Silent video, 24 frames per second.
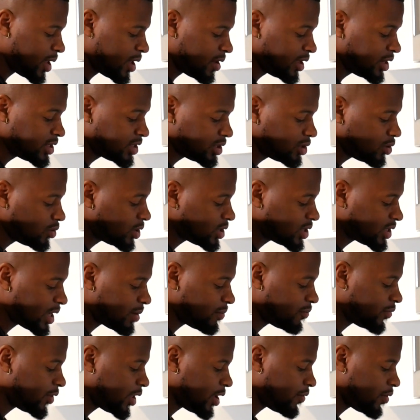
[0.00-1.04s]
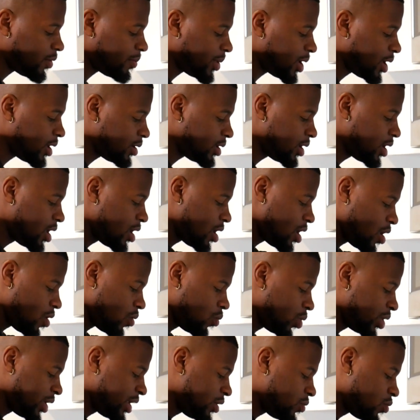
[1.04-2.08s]
it's still the same flavor, but
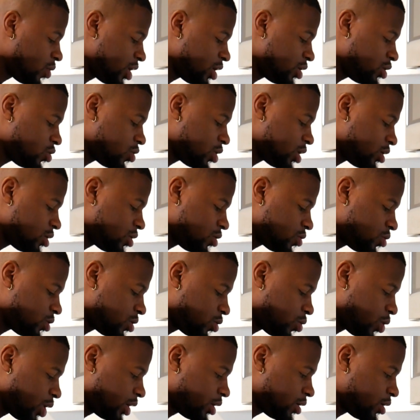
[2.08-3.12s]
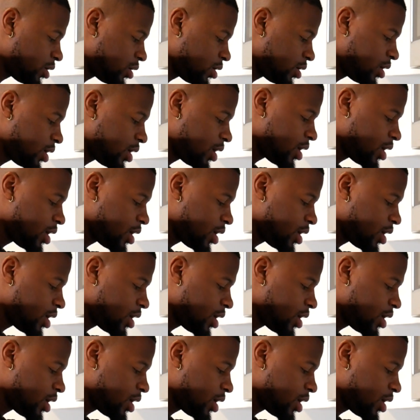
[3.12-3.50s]
when they want to do it a little quicker,